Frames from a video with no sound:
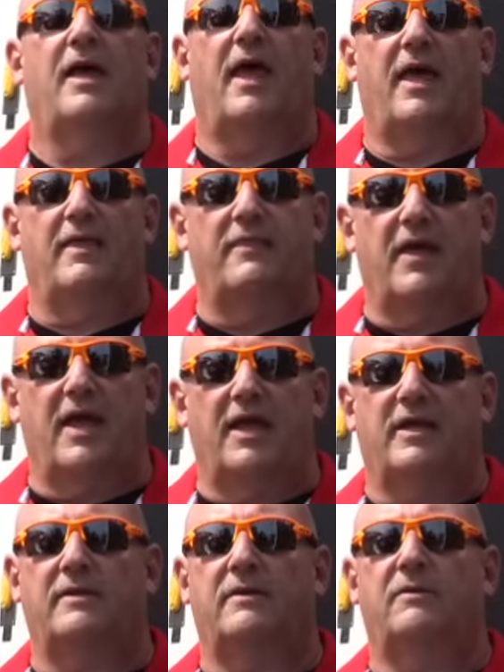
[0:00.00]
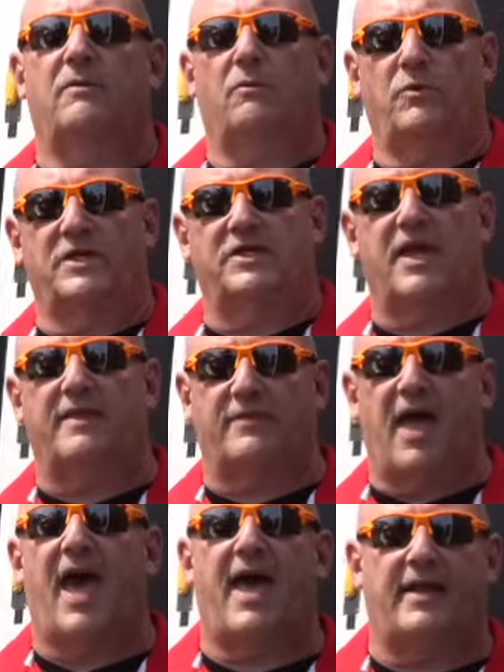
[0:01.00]
and then we sent
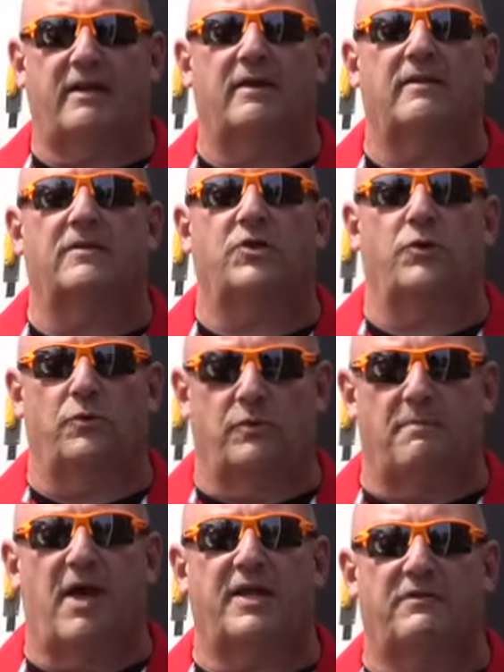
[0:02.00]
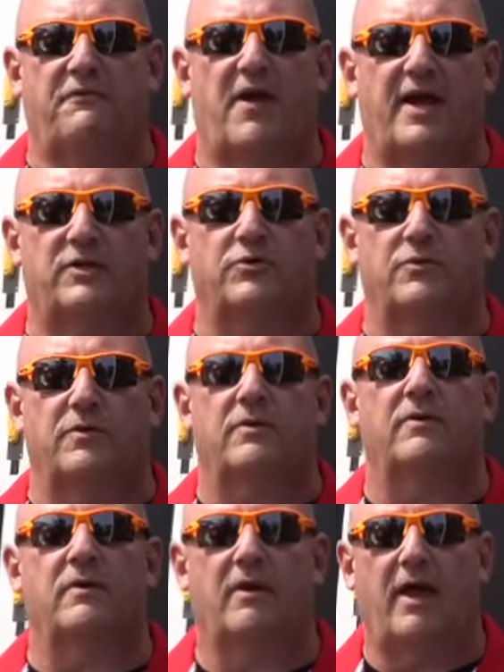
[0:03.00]
that to the manufacturer,
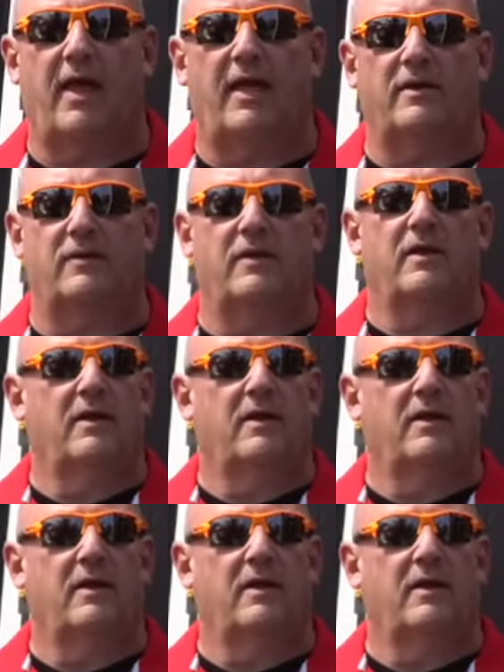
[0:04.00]
and